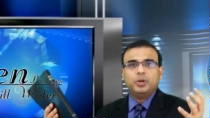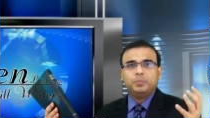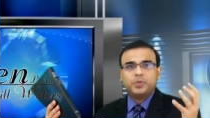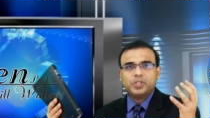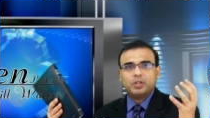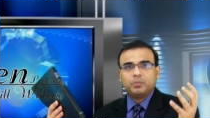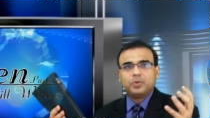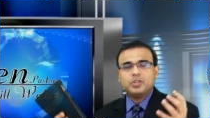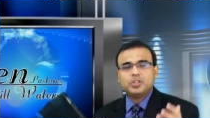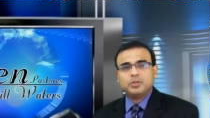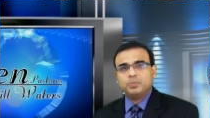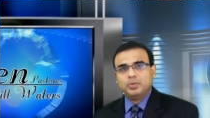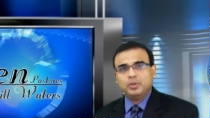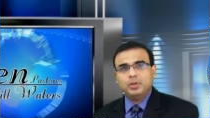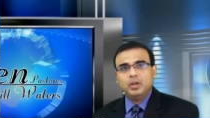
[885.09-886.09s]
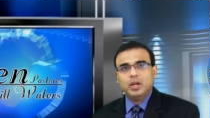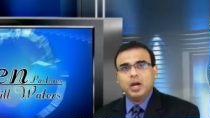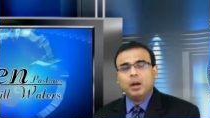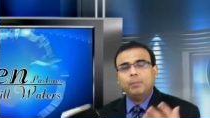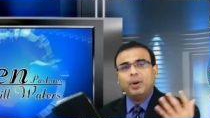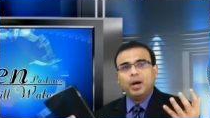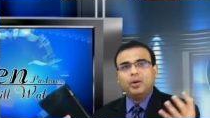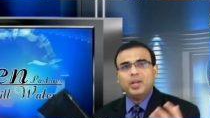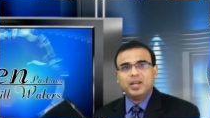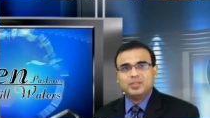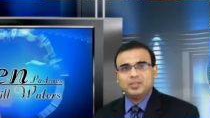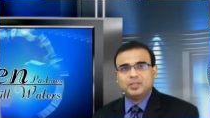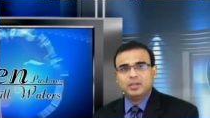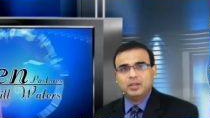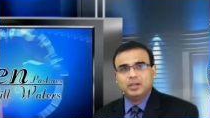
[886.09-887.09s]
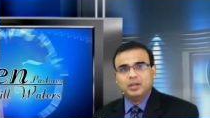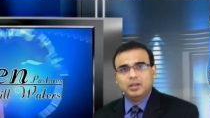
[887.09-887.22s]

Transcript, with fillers: purpose and principle about us.